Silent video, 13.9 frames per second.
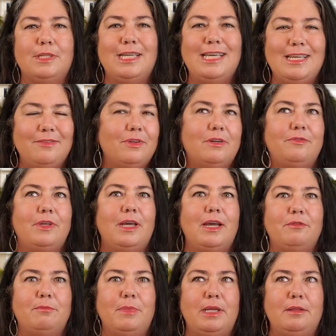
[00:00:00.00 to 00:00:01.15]
even if they
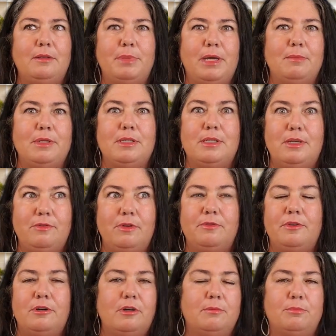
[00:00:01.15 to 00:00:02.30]
haven't made the payments, even if
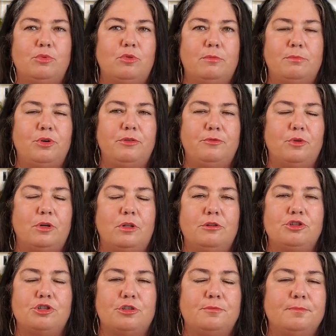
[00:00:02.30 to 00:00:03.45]
they're in pre
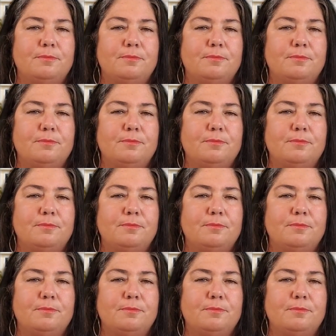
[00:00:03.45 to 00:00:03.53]
foreclosure.